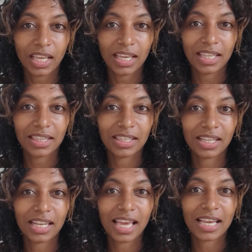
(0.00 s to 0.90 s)
And
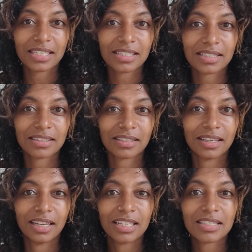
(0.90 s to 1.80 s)
the last
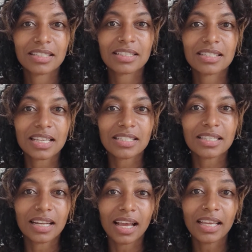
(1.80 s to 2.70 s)
success
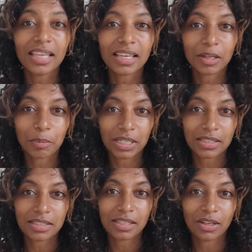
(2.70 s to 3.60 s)
that I had
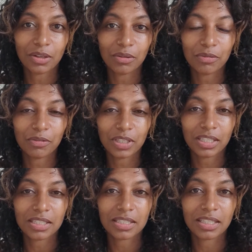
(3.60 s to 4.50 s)
myself
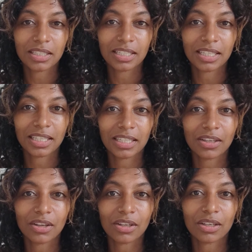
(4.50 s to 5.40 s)
is healing
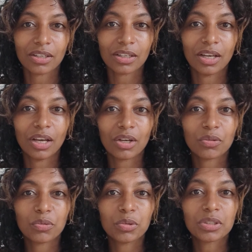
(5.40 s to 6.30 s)
a
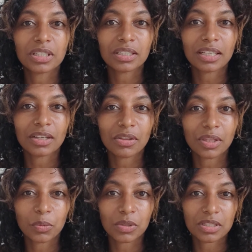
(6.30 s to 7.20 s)
root canal
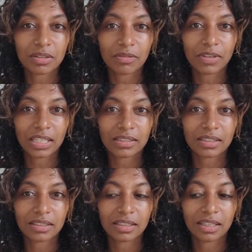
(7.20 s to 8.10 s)
that was
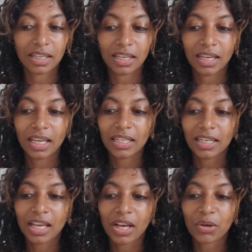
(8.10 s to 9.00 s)
infected.
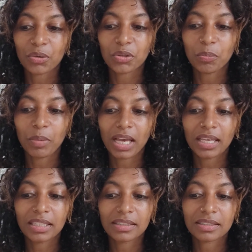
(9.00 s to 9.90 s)
Now, you
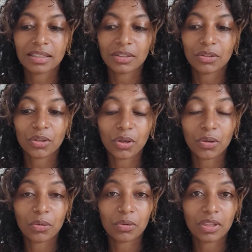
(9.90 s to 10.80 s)
might
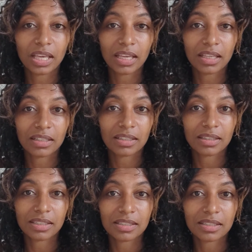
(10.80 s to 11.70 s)
know that
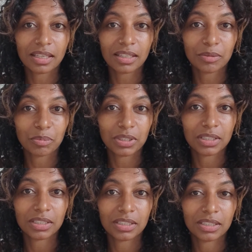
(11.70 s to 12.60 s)
this can
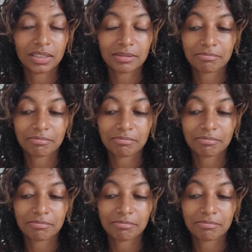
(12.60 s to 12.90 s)
be